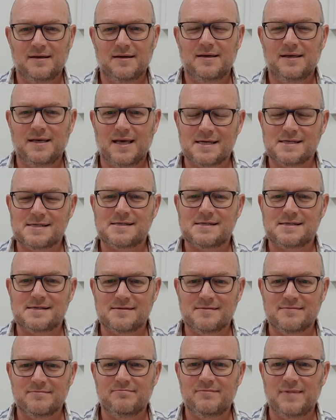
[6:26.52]

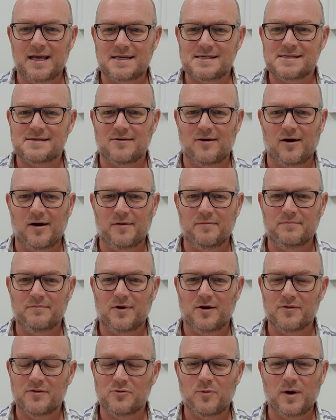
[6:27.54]
Yes, next time,
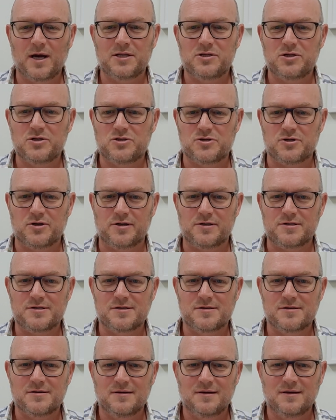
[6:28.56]
on the way to
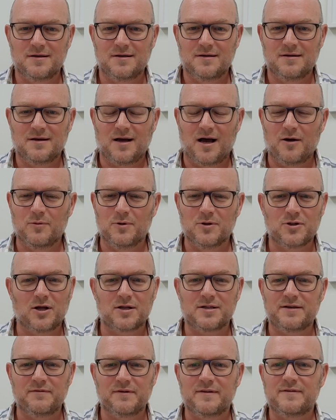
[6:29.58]
church, I will
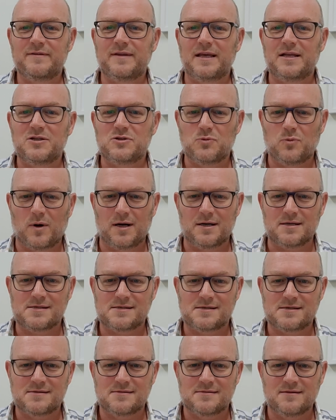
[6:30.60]
not even think
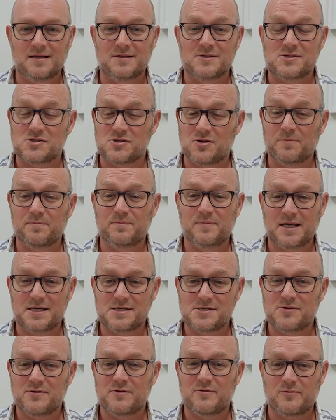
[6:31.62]
twice and stop
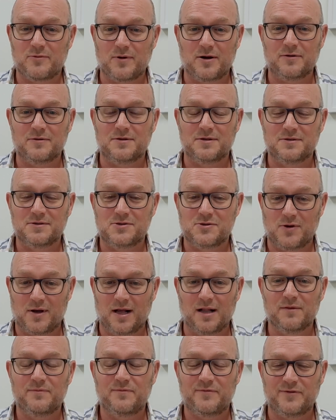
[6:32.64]
next to the road to
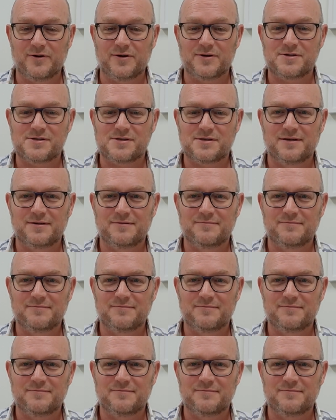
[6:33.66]
help first.